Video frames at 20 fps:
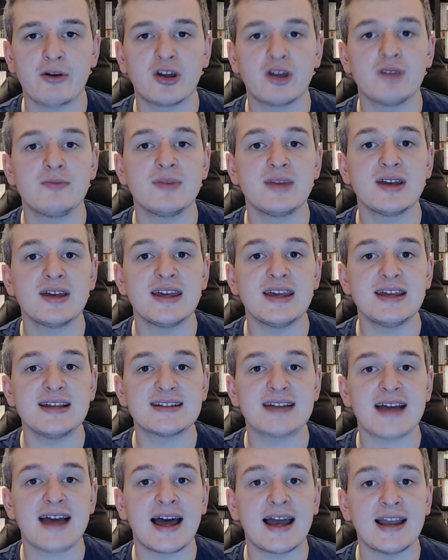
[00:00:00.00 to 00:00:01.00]
American
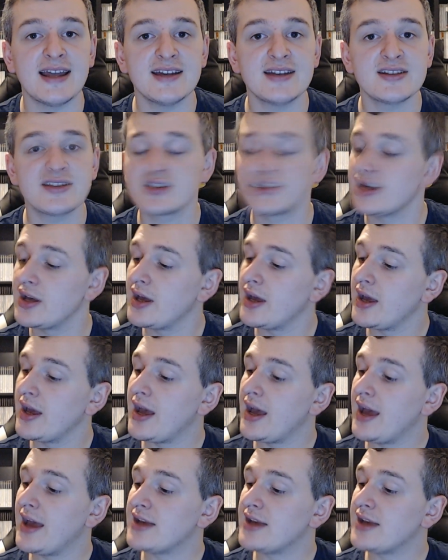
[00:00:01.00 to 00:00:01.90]
McGee's Alice.